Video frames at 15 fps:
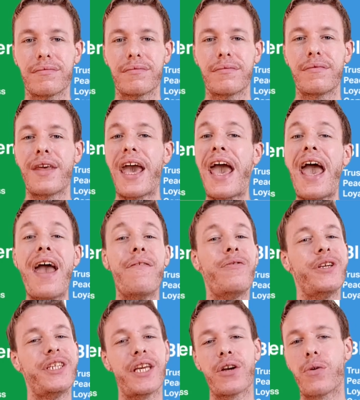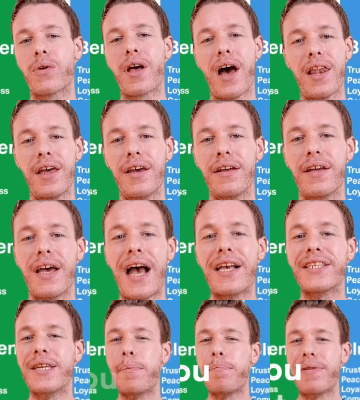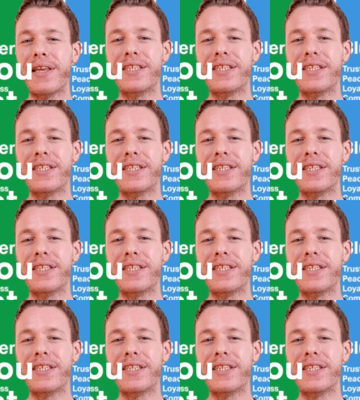Every single color has an implicit